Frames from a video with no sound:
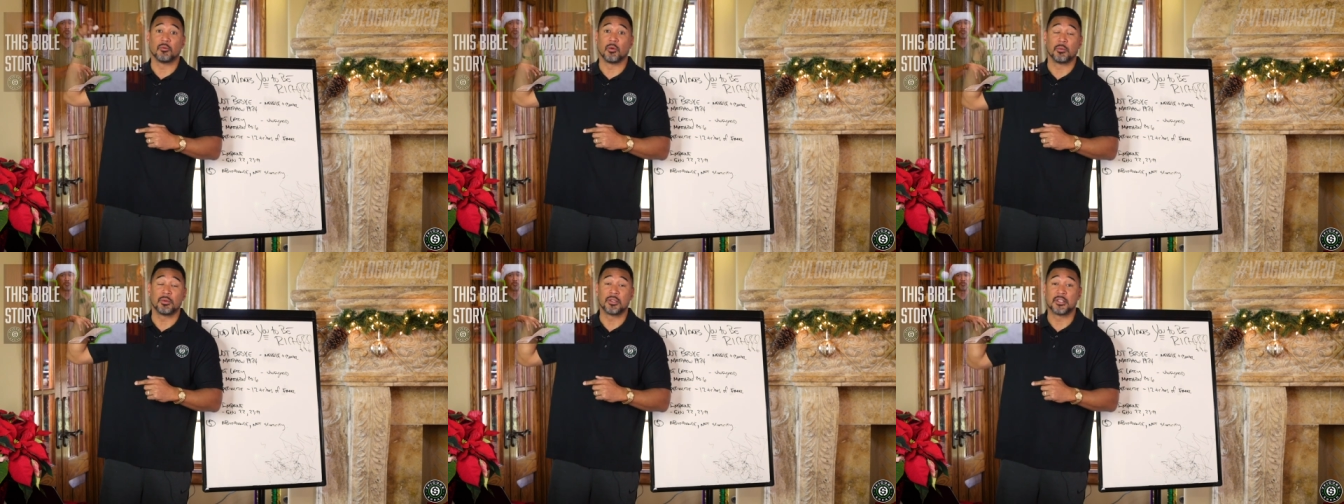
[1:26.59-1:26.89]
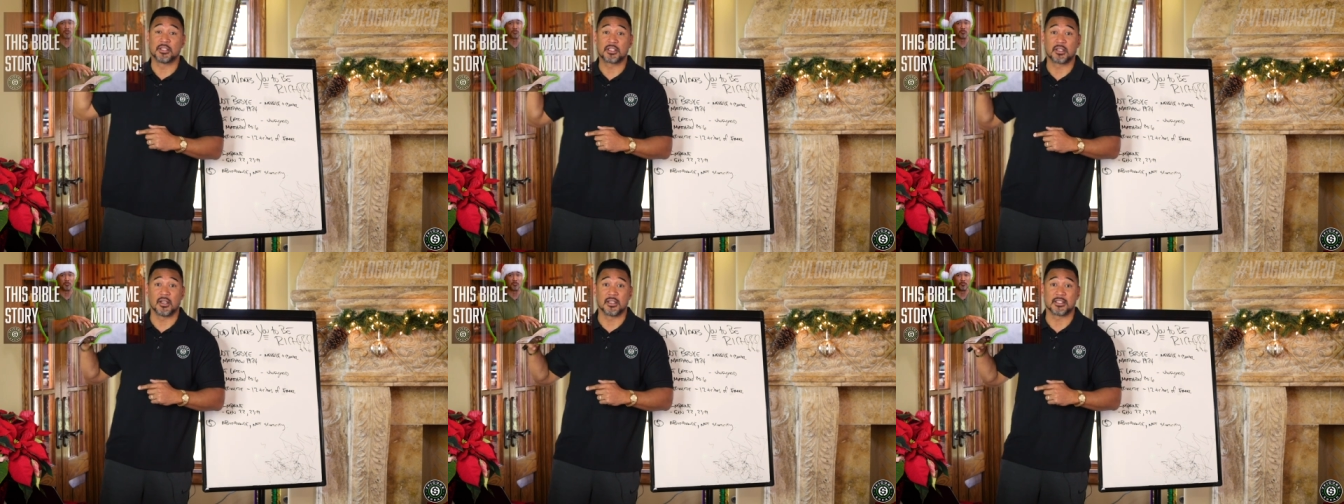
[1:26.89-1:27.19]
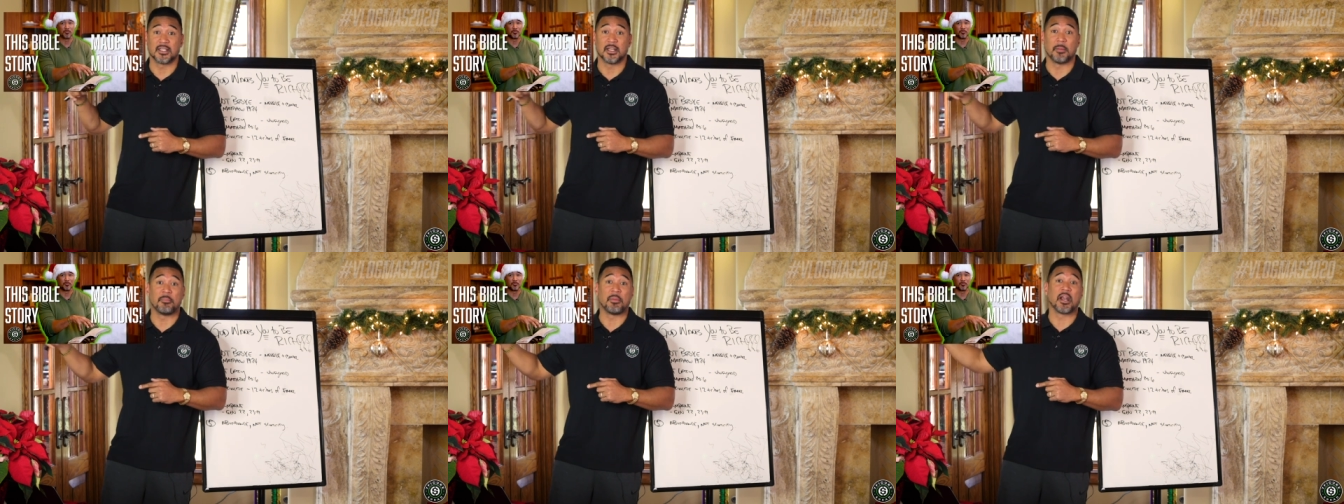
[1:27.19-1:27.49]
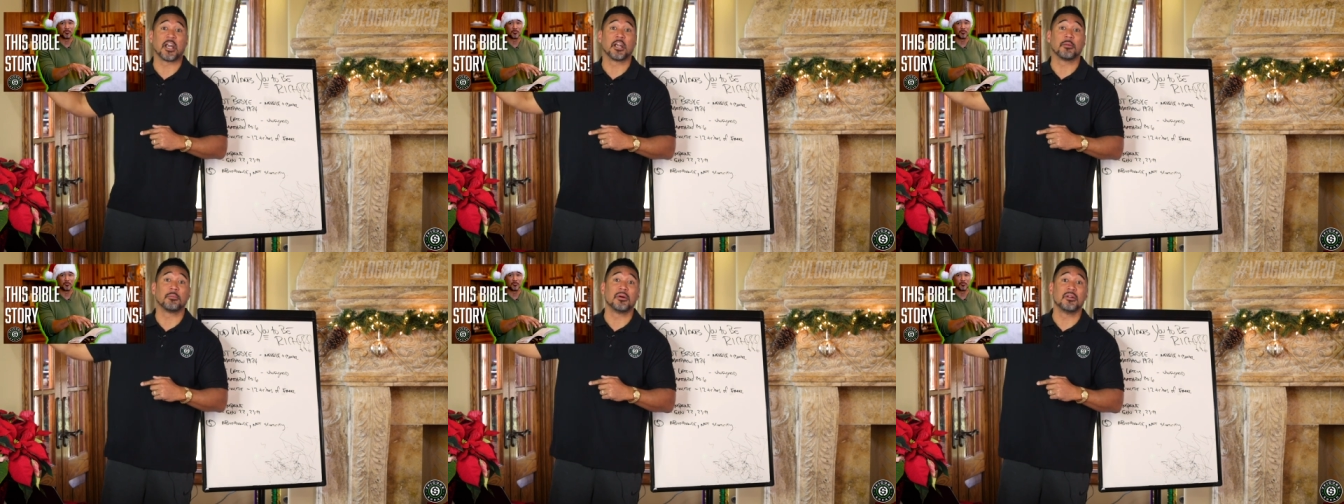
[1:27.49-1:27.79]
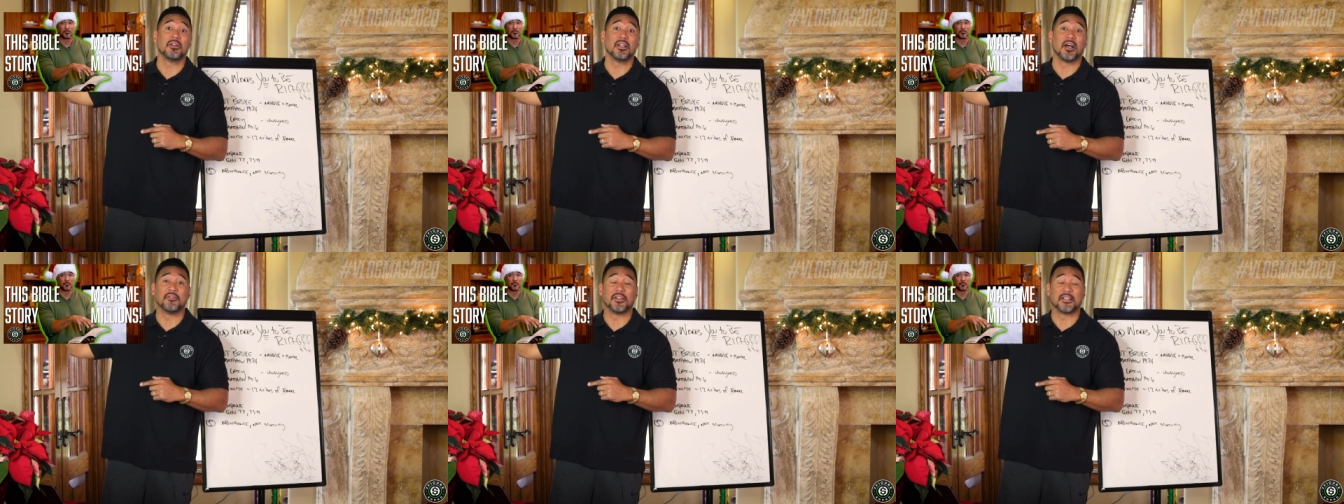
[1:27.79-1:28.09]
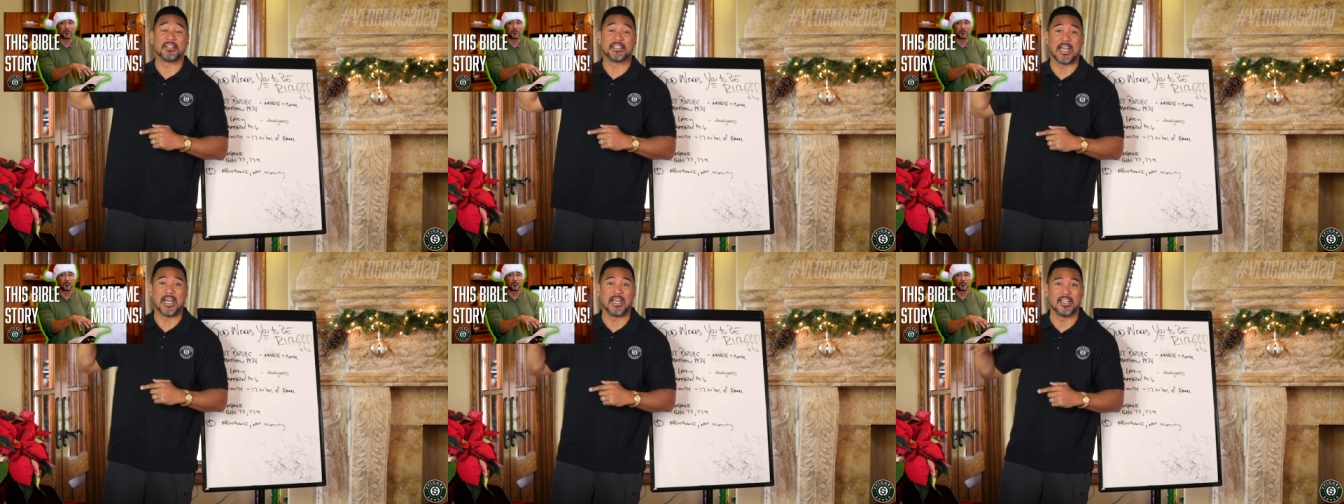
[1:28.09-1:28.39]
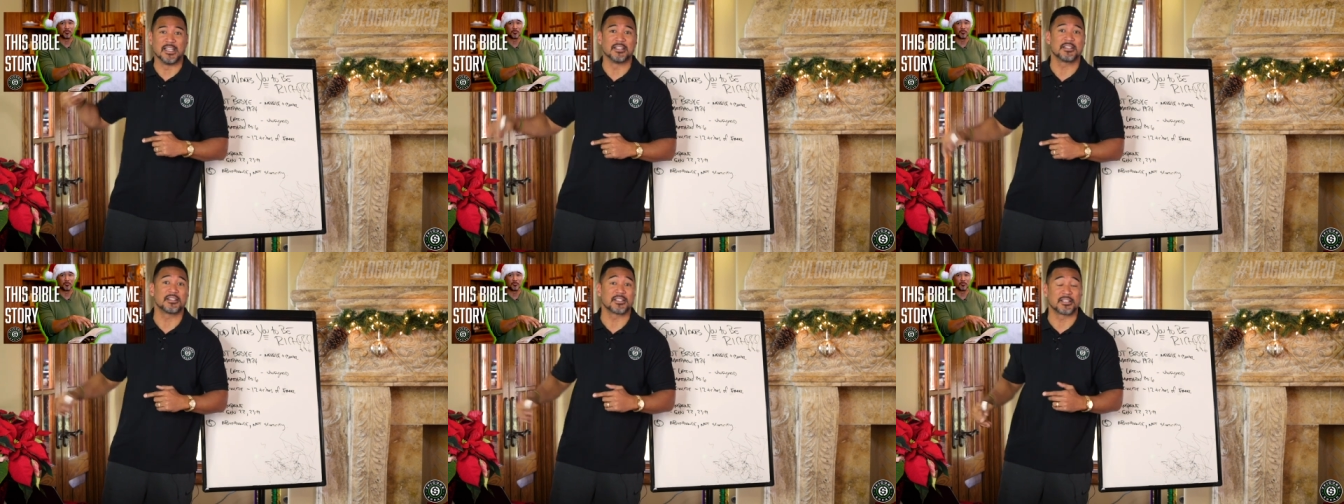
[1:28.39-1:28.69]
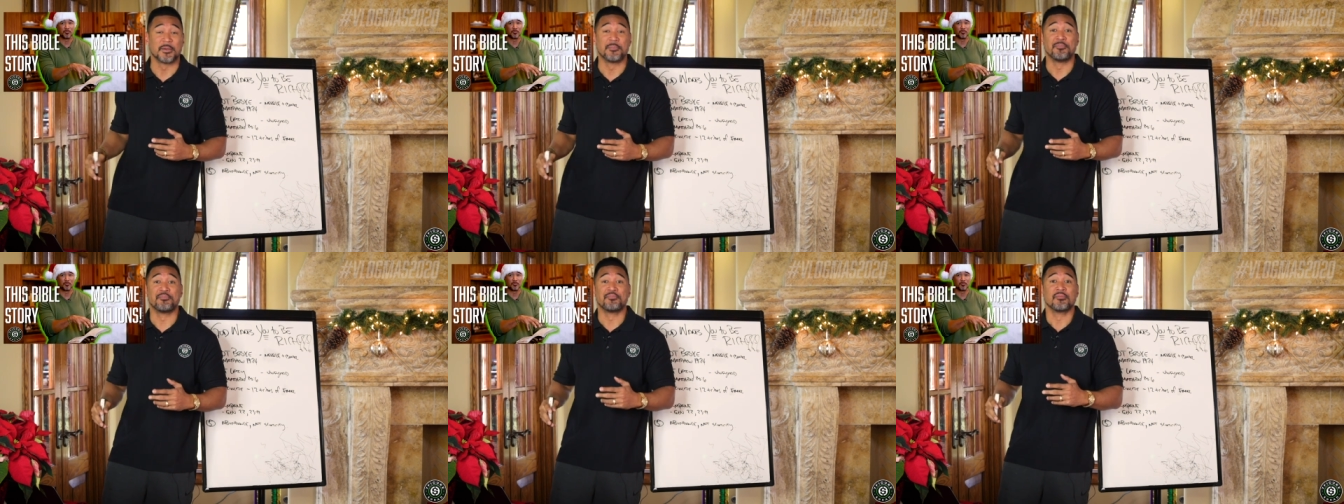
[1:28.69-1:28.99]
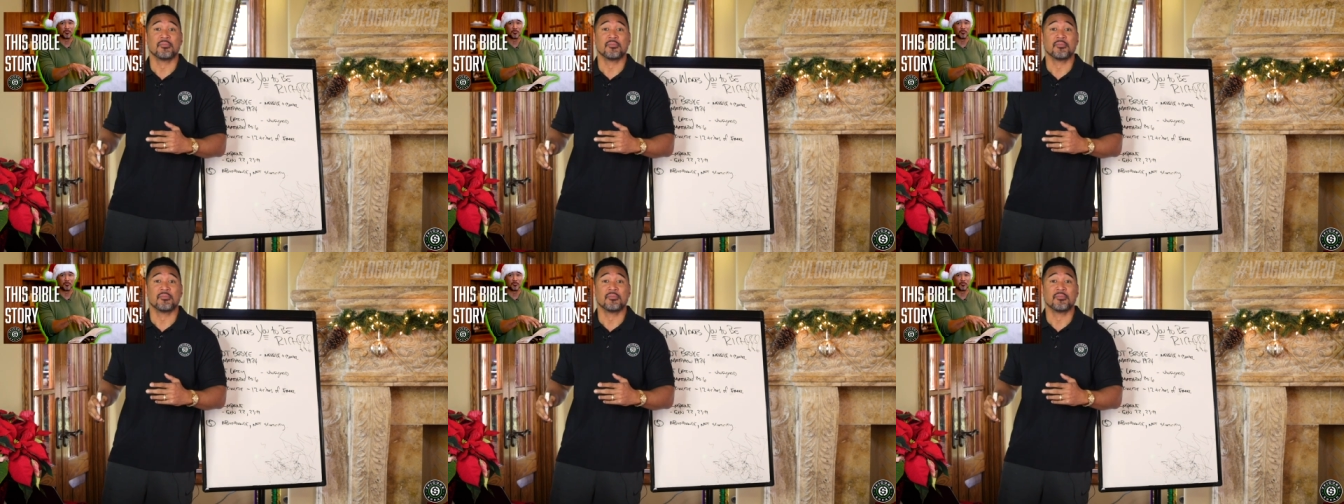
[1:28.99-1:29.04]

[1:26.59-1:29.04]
what we discussed on the parable of the talents